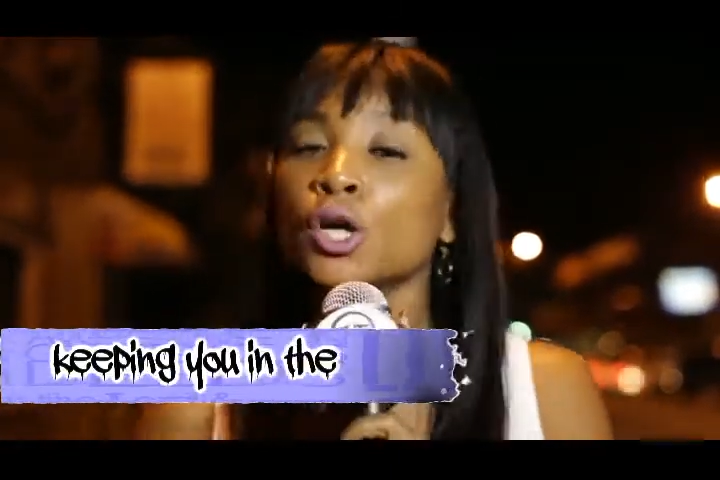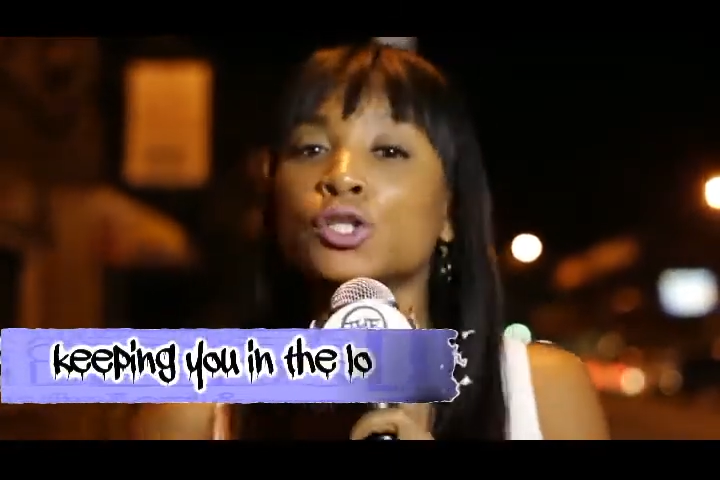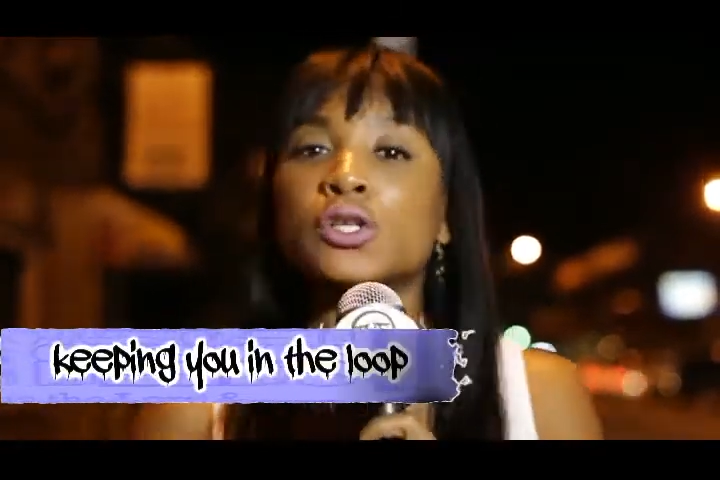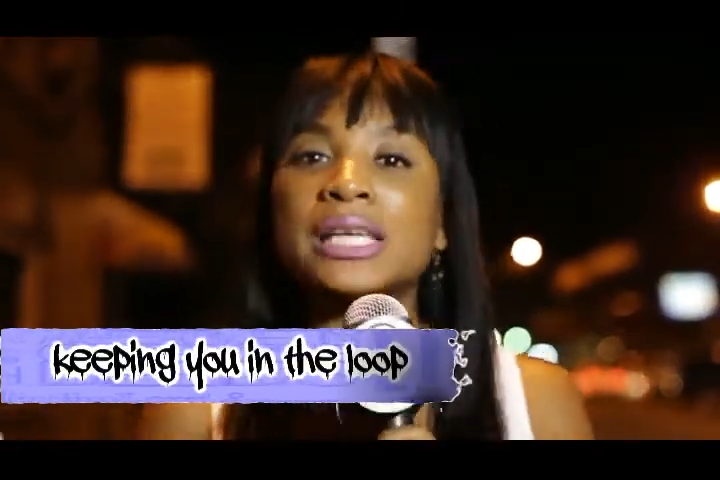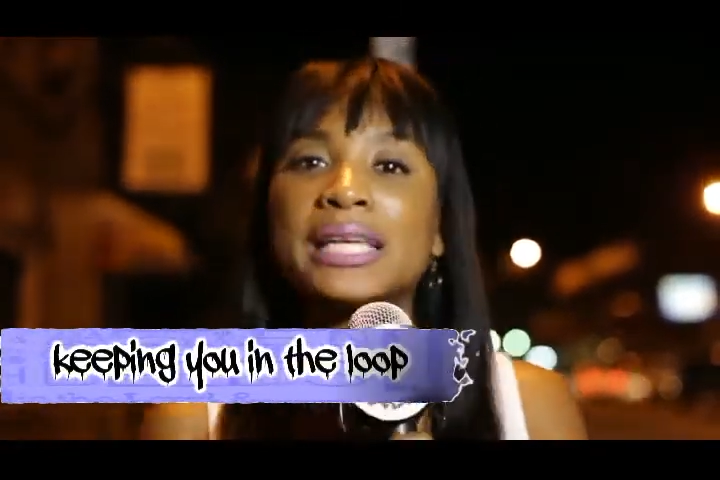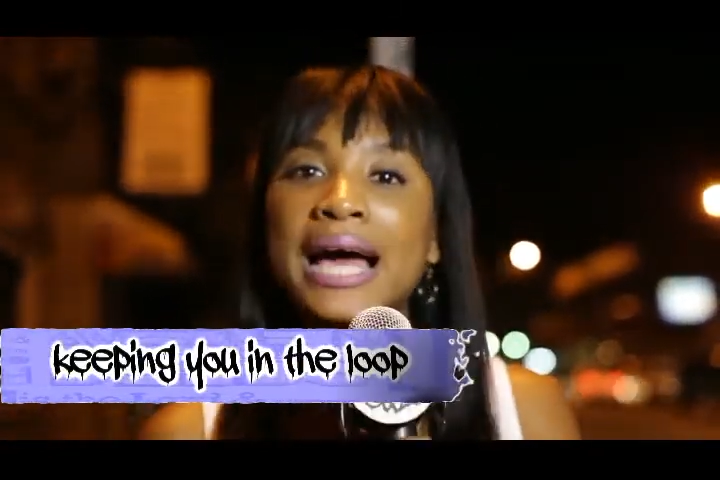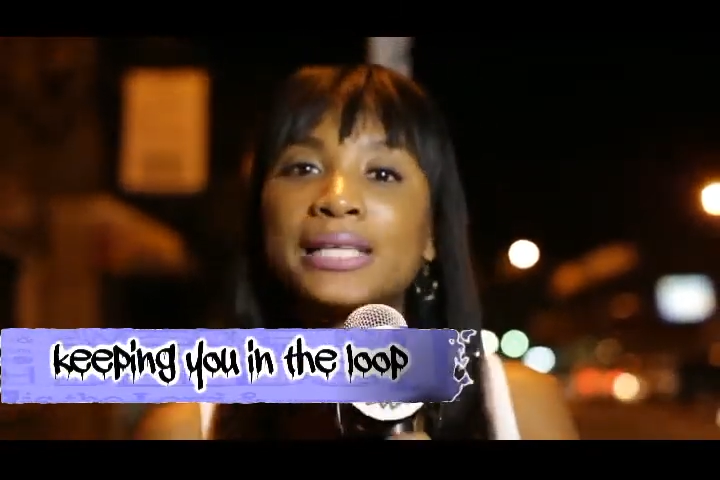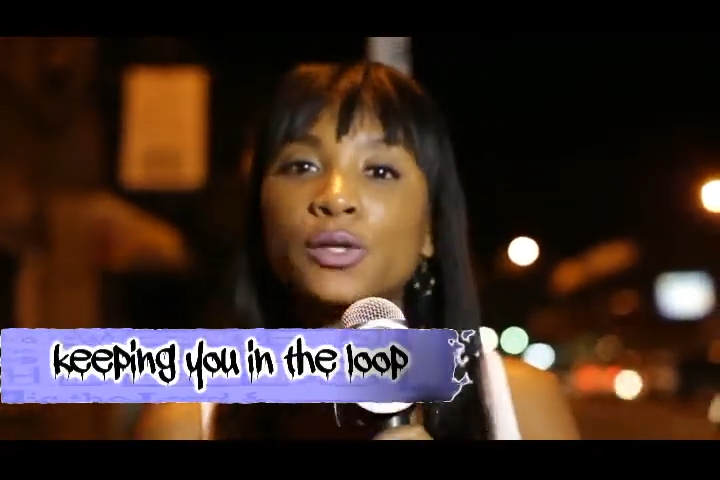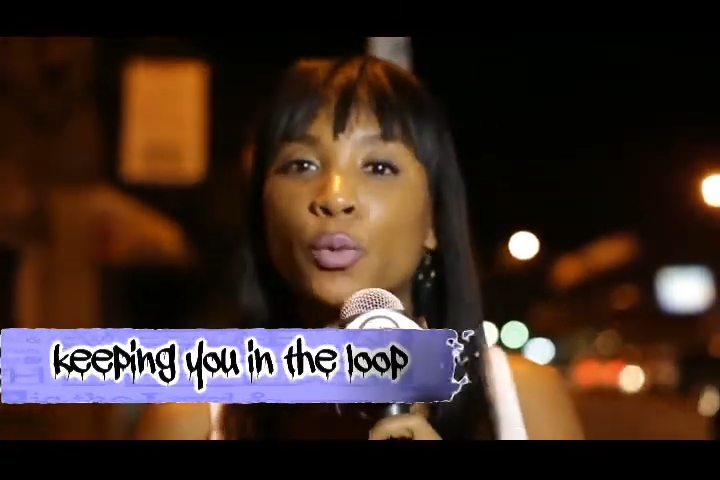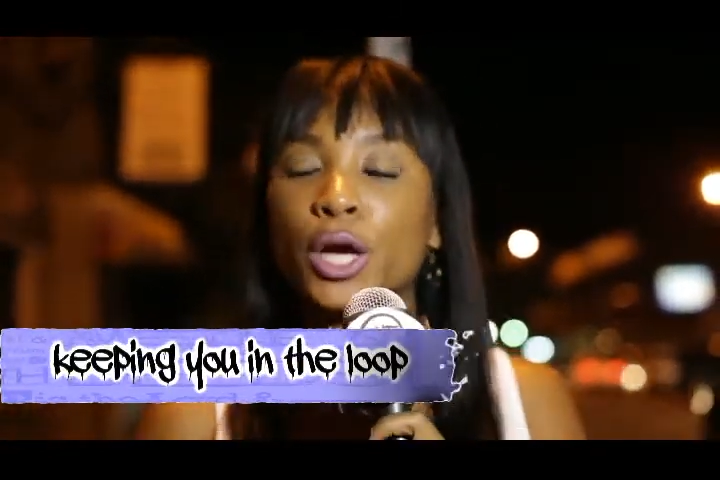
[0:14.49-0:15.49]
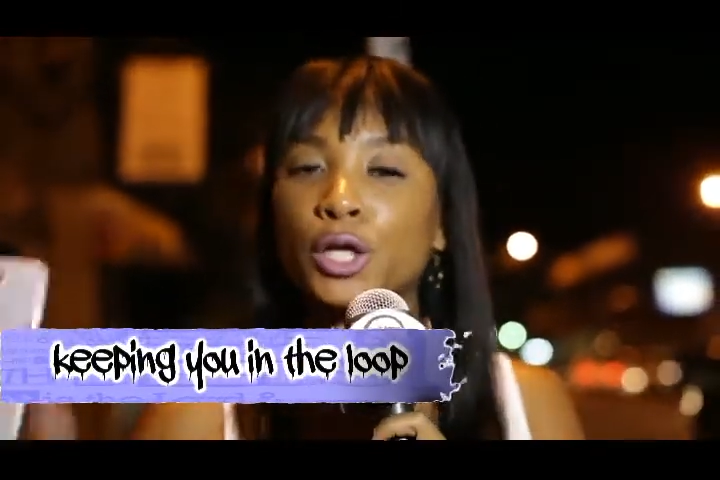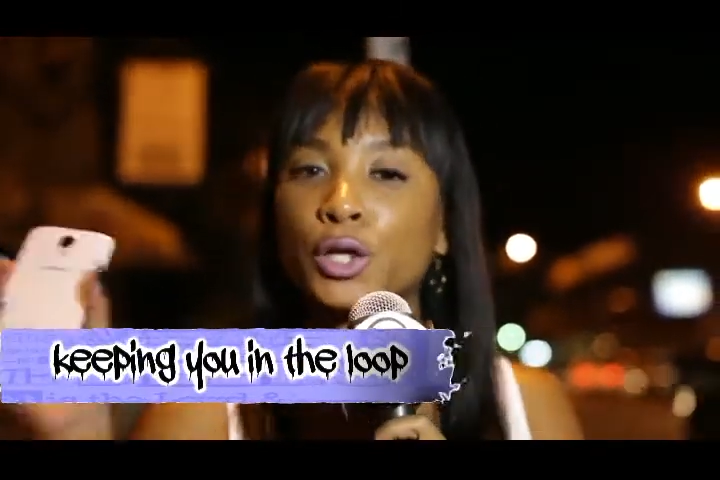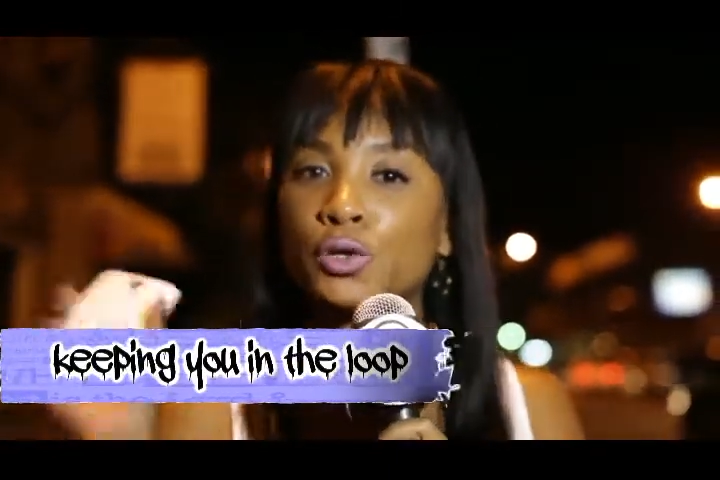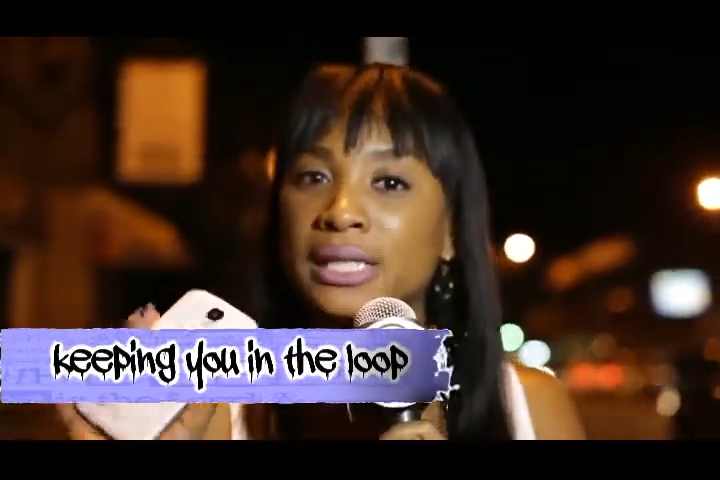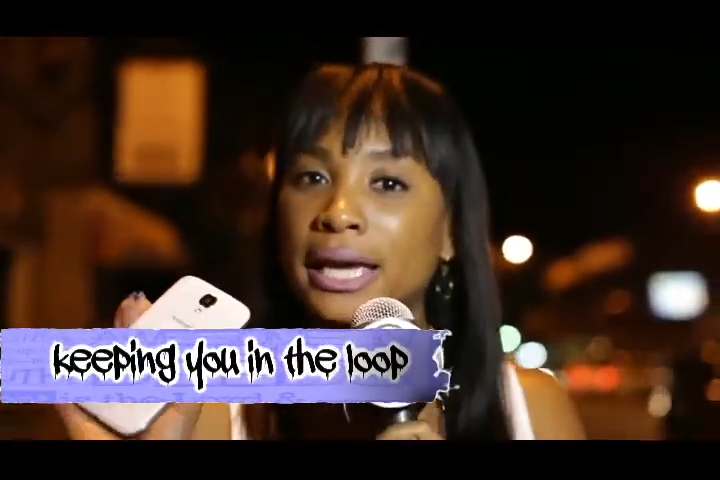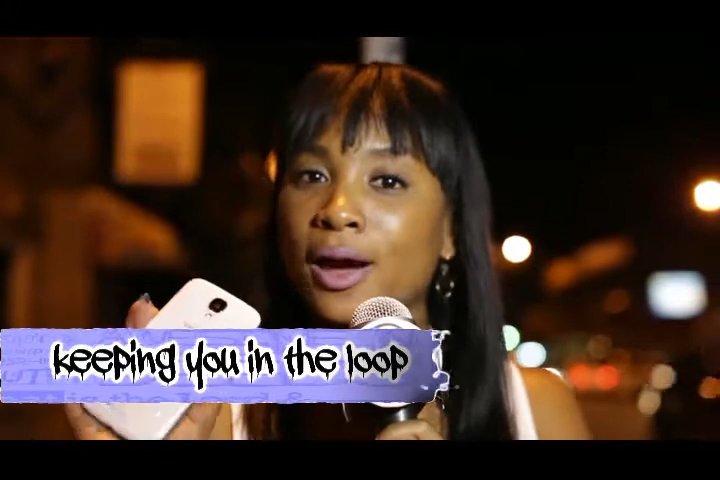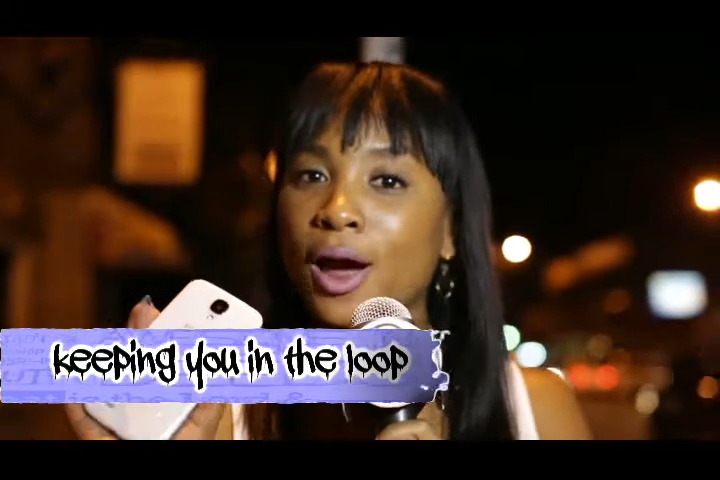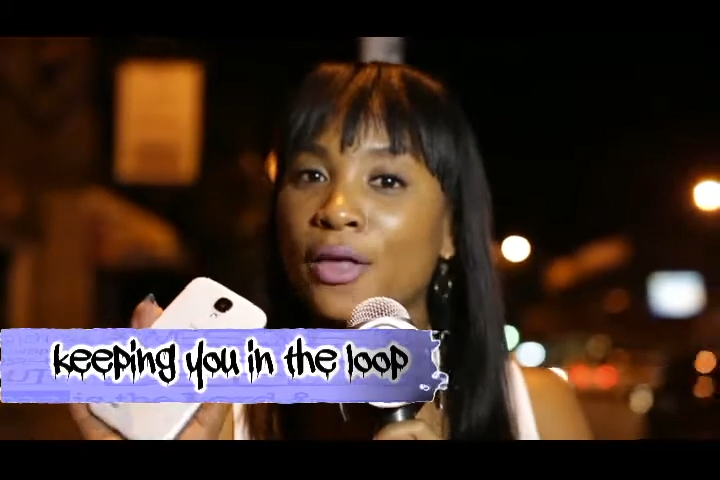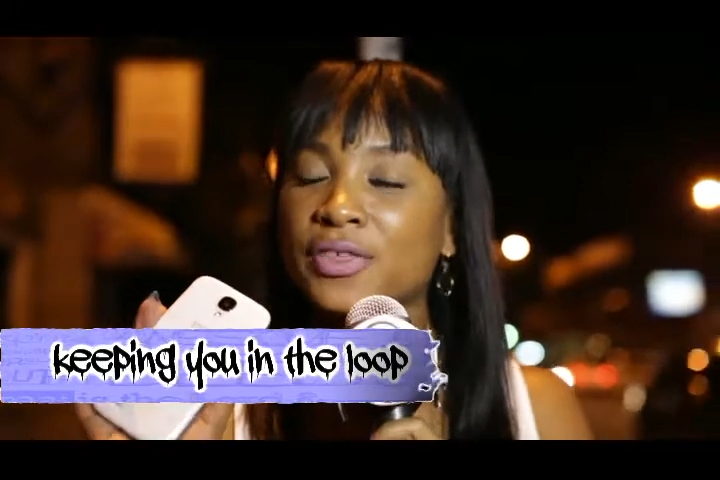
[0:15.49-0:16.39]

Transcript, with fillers: So tonight, we are using